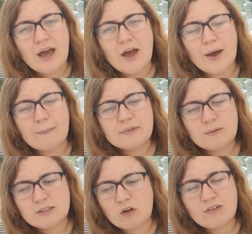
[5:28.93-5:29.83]

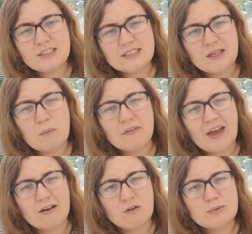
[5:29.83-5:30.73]
So it's lovely to see what
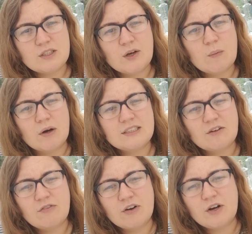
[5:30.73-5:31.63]
they're up to, what
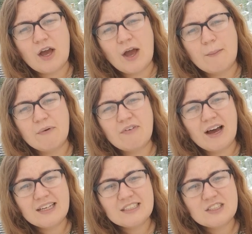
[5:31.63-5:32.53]
different
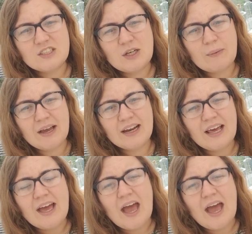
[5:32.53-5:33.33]
providers are doing.